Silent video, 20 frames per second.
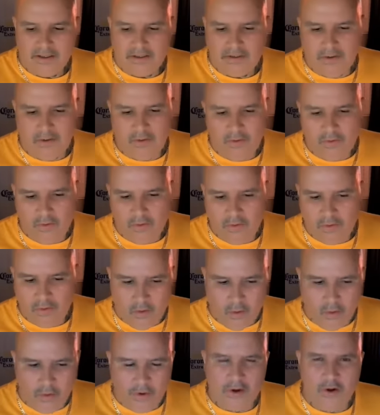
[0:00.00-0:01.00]
you know,
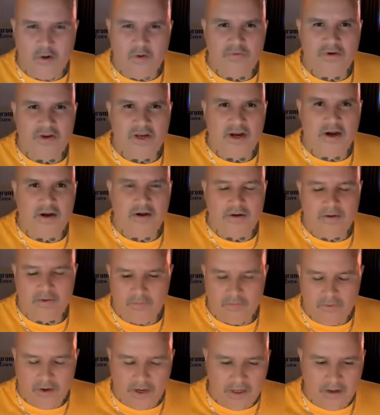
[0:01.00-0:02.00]
going over
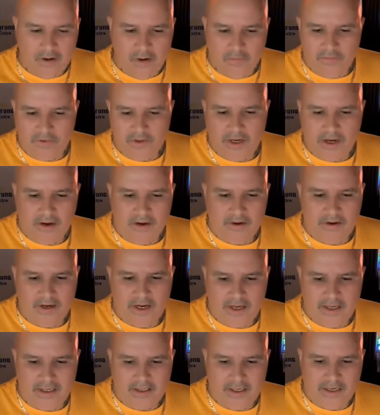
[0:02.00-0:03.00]
there, running over there,
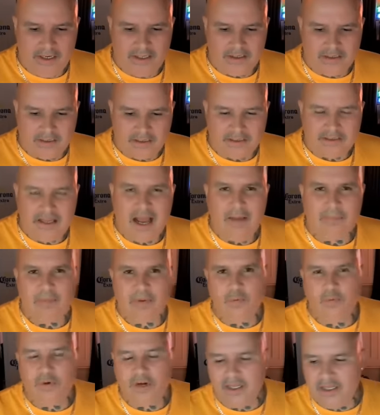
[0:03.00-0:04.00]
and then
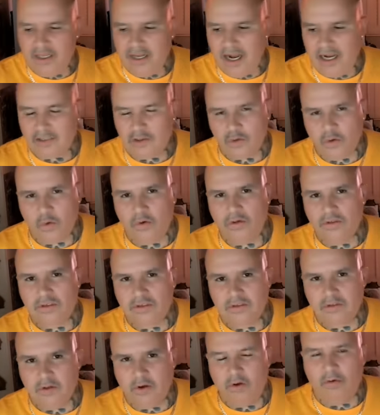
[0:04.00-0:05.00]
stopping when he got
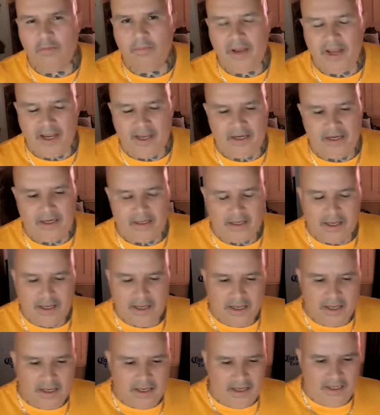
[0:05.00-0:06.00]
towards the old man and
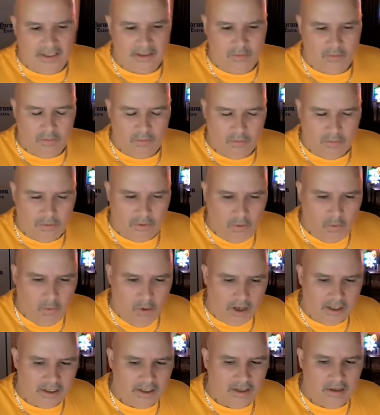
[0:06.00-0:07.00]
and you know
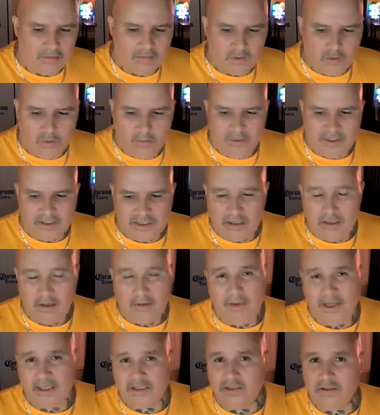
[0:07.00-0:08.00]
walking up to him and
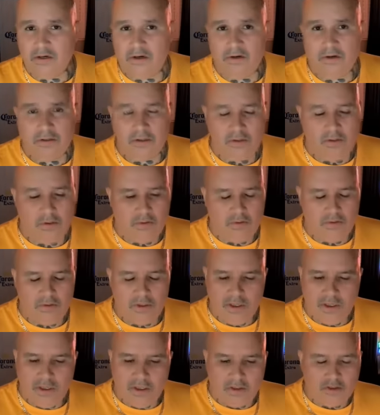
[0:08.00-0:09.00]
telling him, "Hey, sir, you know,
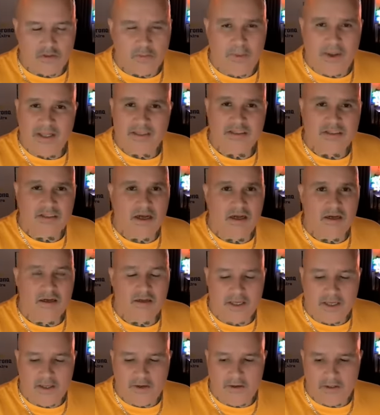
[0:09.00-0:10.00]

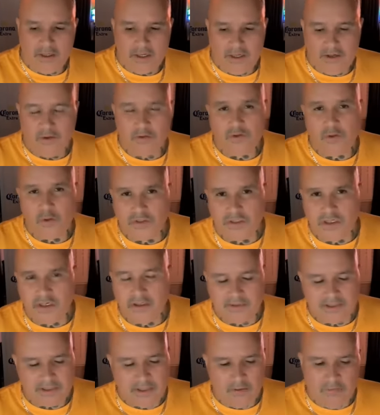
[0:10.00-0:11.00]
Spencer inter- introducing
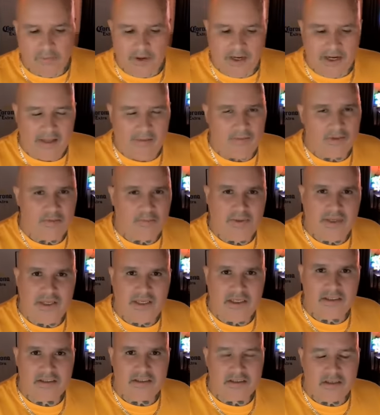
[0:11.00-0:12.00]
himself. My name is
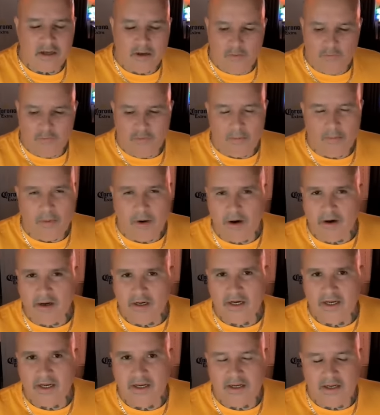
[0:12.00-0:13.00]
Beast from
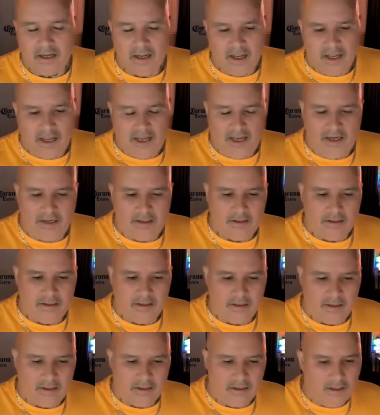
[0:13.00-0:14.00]
Bartlett,
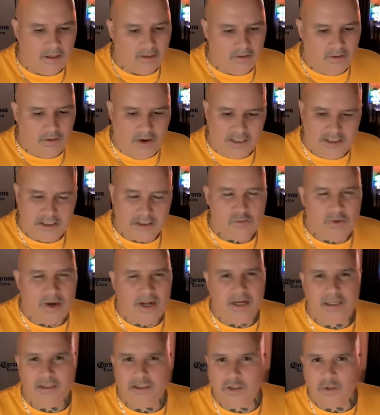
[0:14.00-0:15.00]
and you know, I just
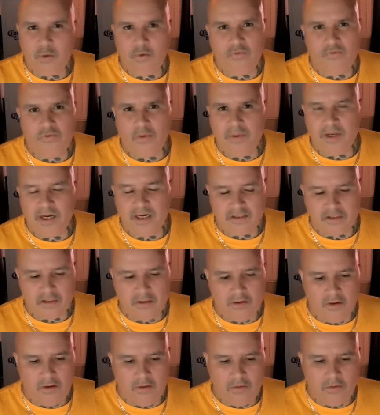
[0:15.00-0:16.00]
ran into you a few minutes
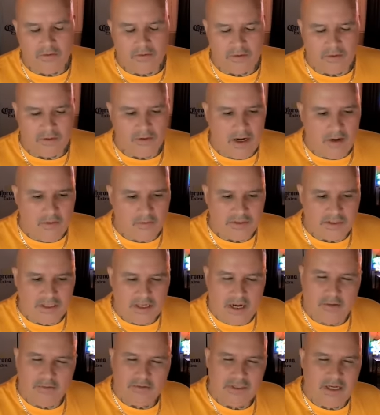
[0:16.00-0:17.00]
ago. You know, I was
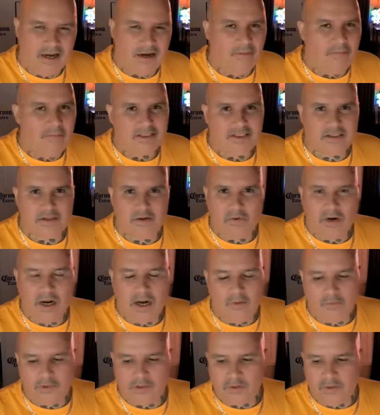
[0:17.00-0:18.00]
I was kind of messing
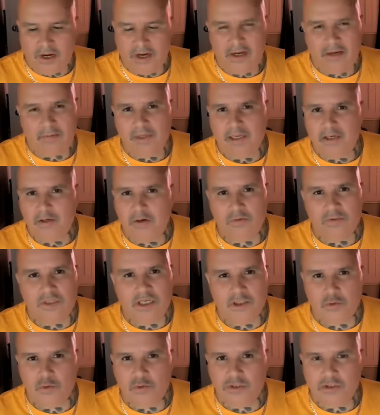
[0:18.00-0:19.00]
around with you. I didn't mean no
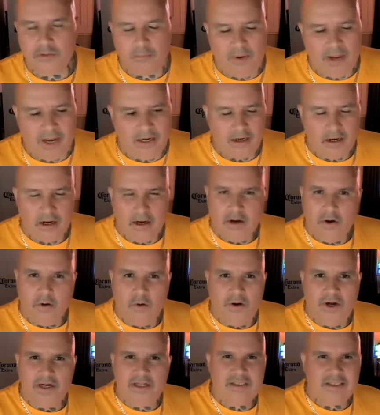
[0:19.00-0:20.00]
disrespect
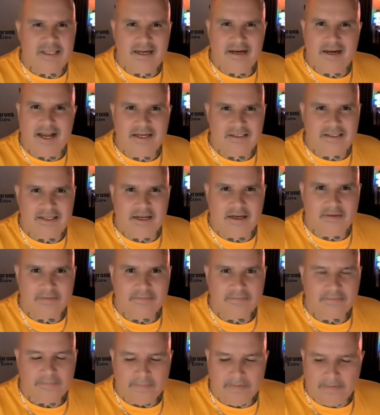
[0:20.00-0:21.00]
or anything like that.
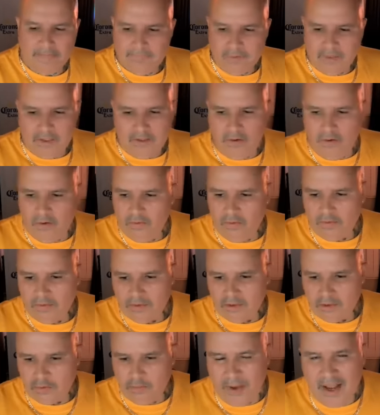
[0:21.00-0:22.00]
You know,
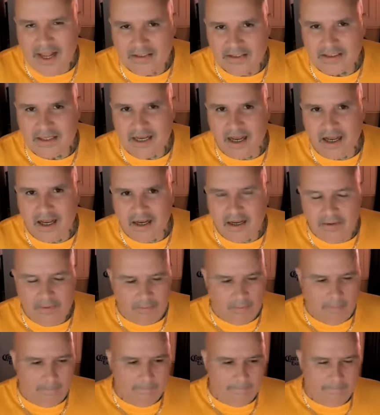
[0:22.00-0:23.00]

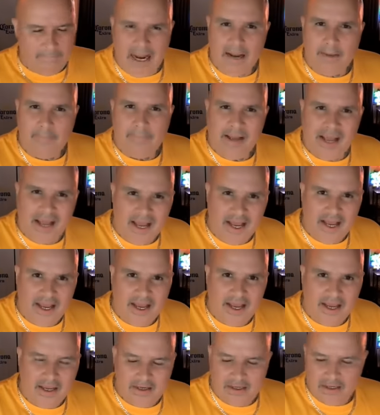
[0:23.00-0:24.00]
Spencer, my
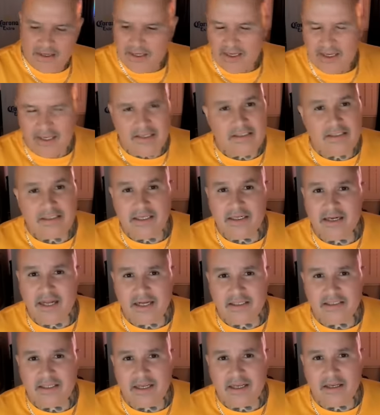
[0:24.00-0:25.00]
bad anything
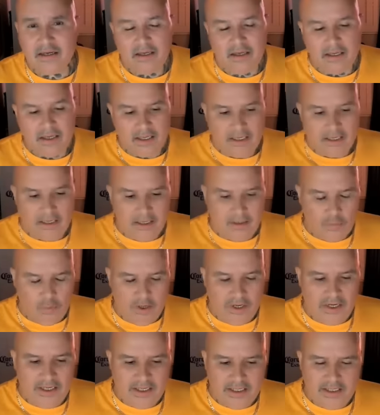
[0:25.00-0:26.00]
like that.
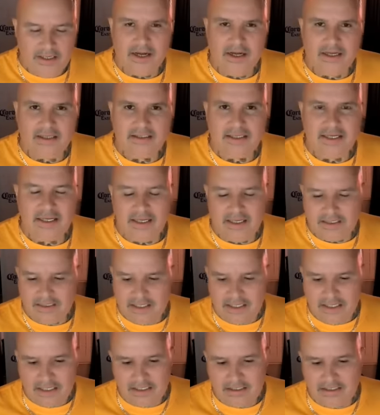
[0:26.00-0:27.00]
What he does
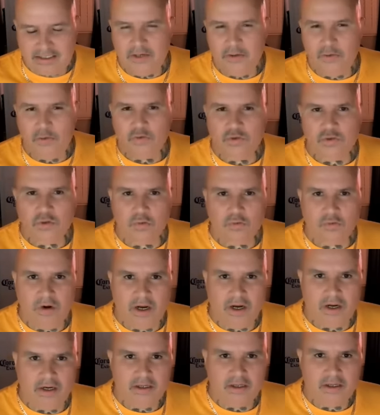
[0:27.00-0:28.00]
is he continues to
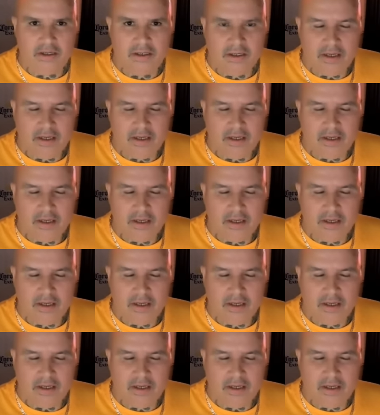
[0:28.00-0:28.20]
run.